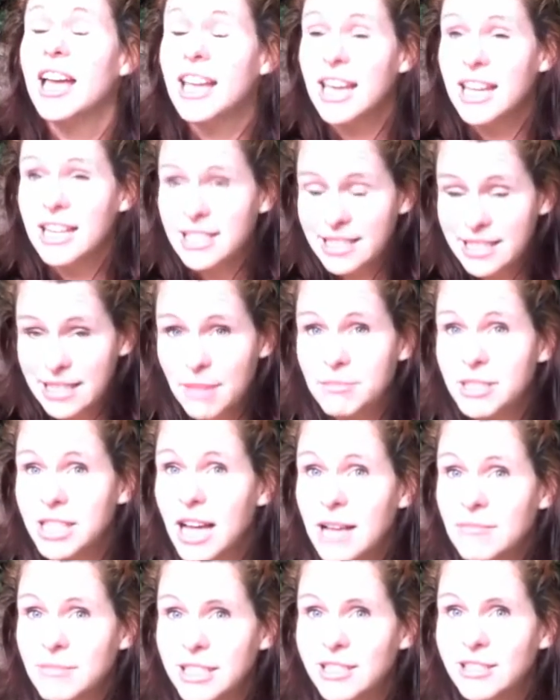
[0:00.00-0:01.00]
It
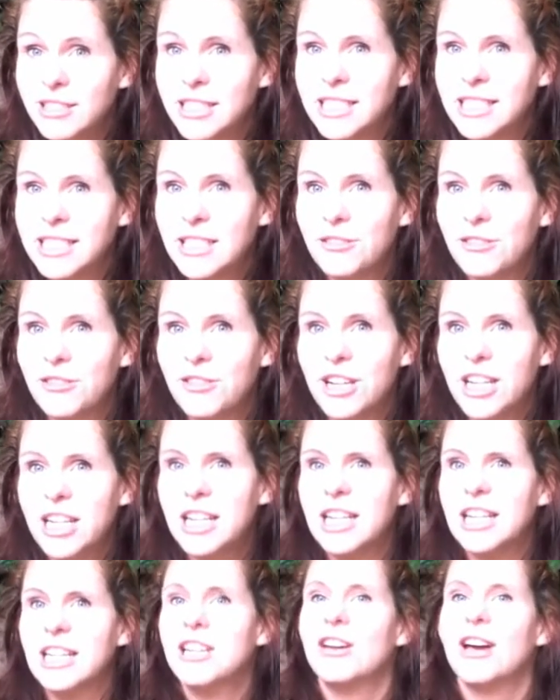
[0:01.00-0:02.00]
sometimes looks
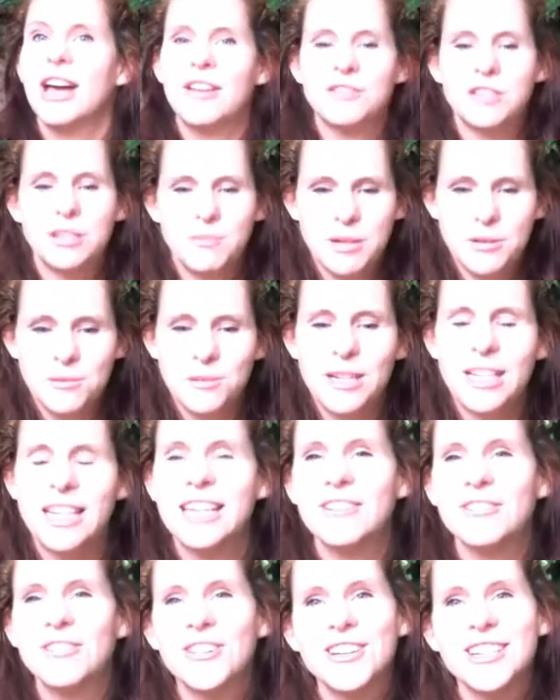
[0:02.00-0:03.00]
different. You have to be
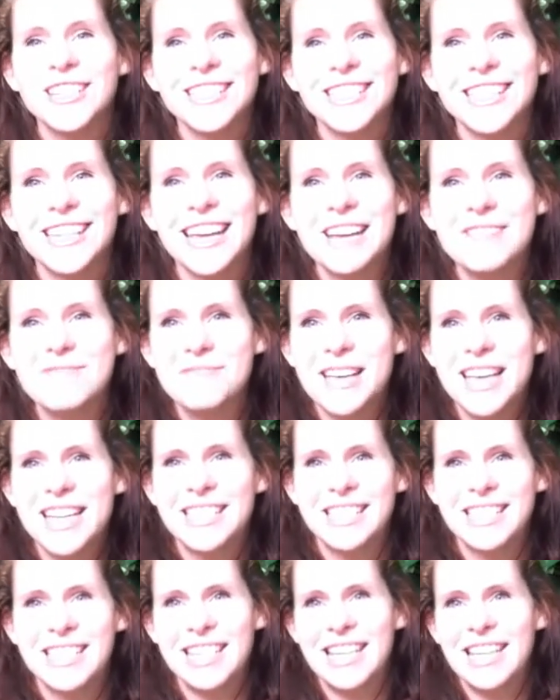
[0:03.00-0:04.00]
willing for it to get
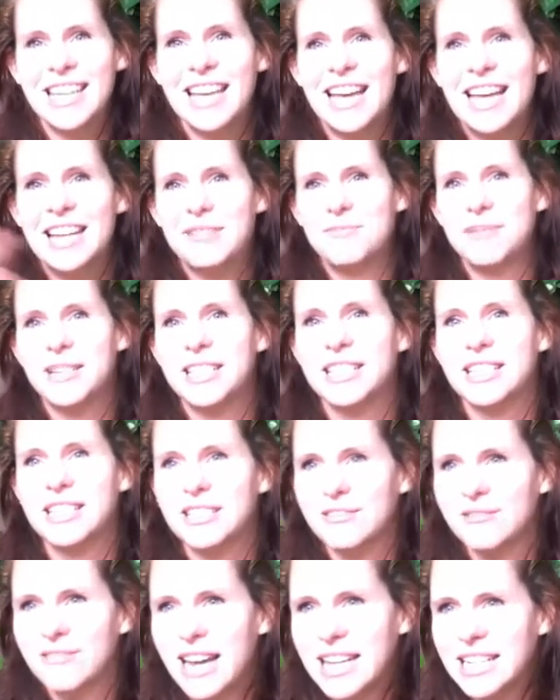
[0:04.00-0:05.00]
messy and a bit of
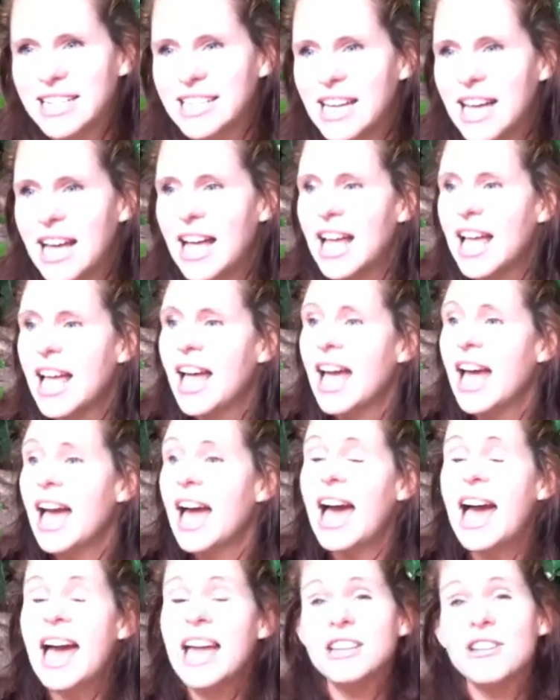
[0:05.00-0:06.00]
surrender.
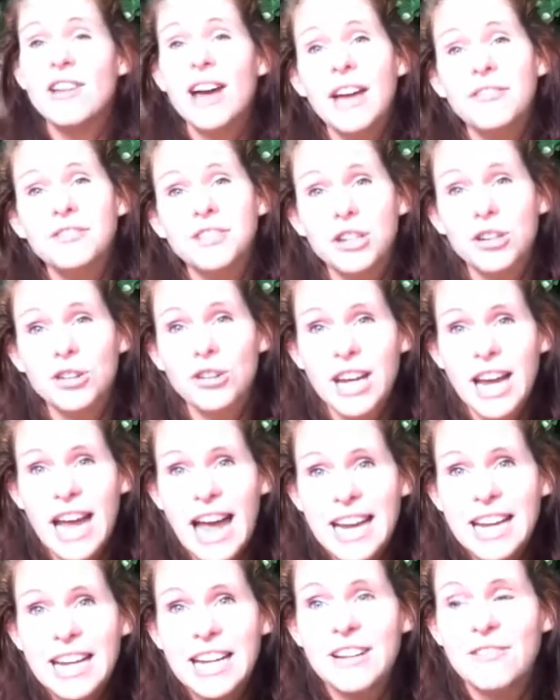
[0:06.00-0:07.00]
And you have to
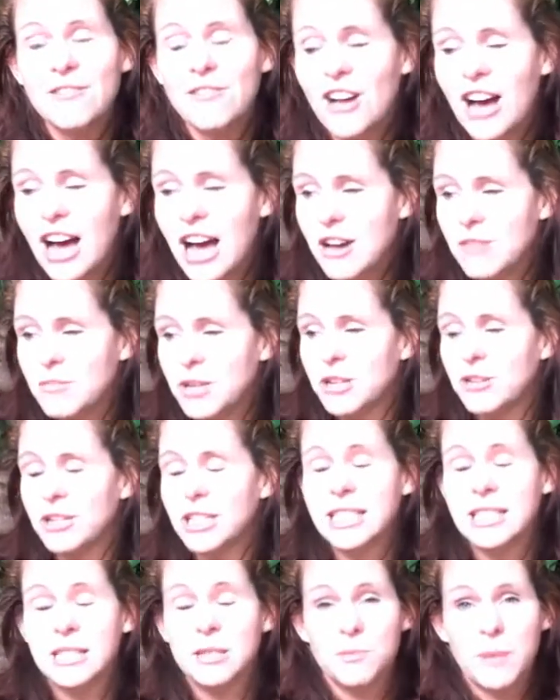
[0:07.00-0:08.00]
create an environment or
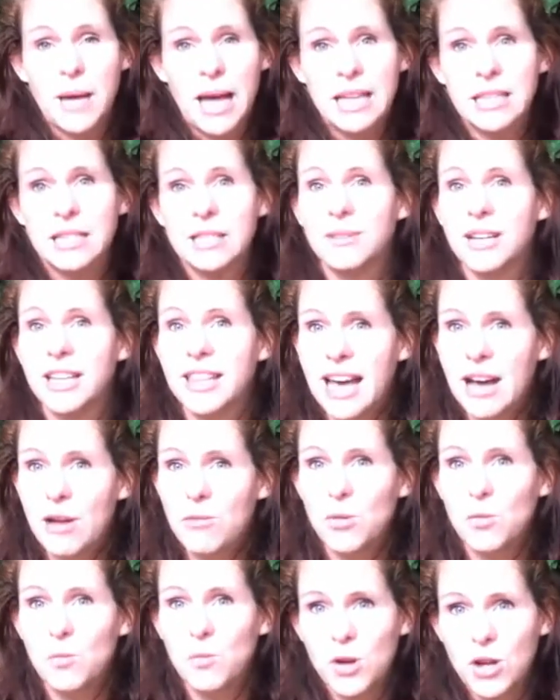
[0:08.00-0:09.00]
a space where that
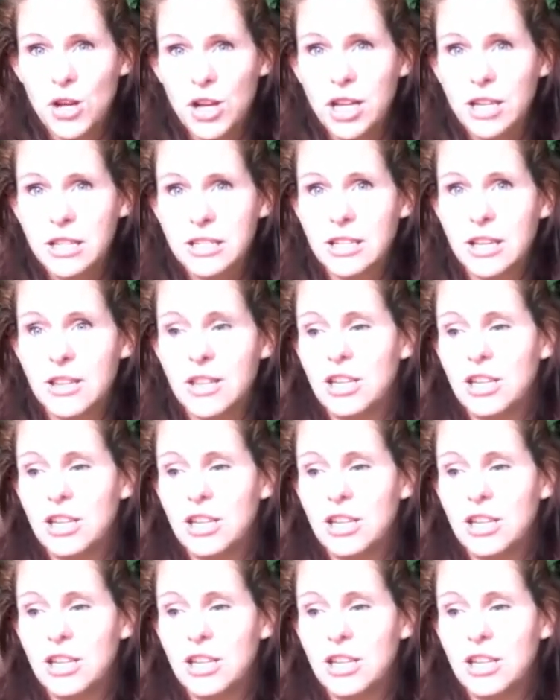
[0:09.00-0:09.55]
will work so